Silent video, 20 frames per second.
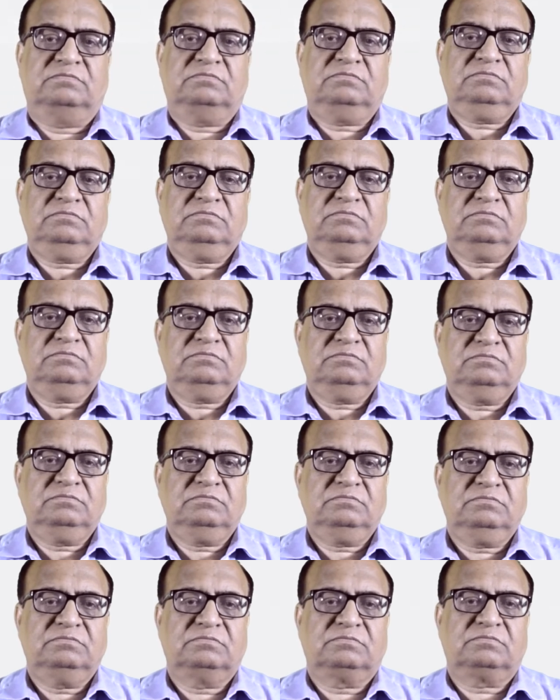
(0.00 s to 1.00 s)

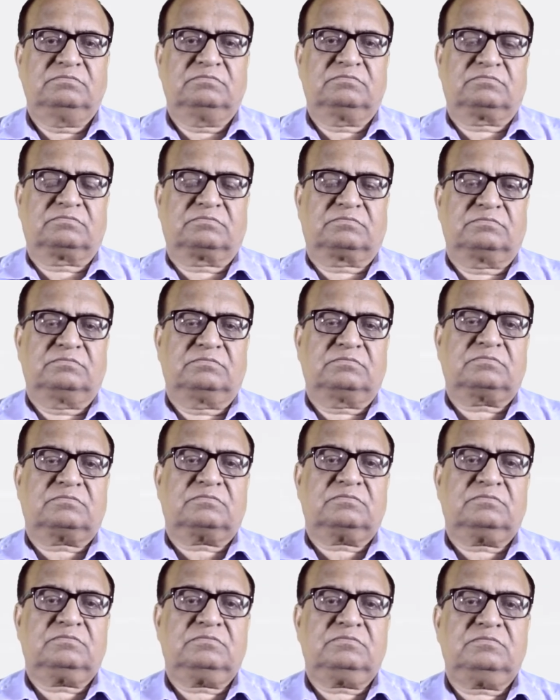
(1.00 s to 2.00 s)
(no one is talking)